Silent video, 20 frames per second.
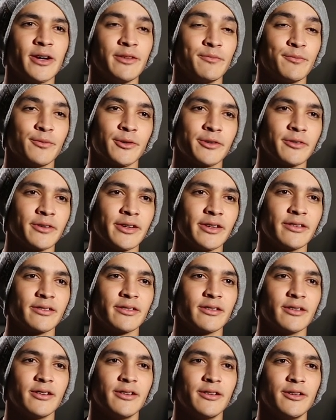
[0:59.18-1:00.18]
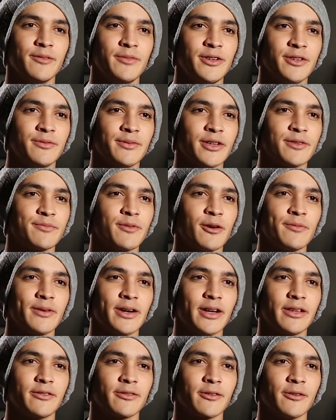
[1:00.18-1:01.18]
bat in Portuguese means baseball
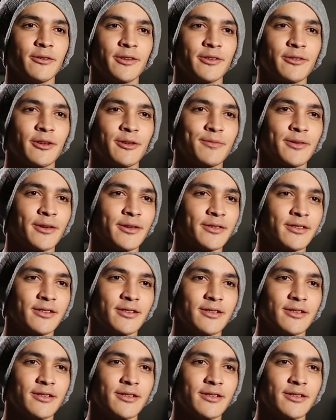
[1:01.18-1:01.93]
bat, so it's not because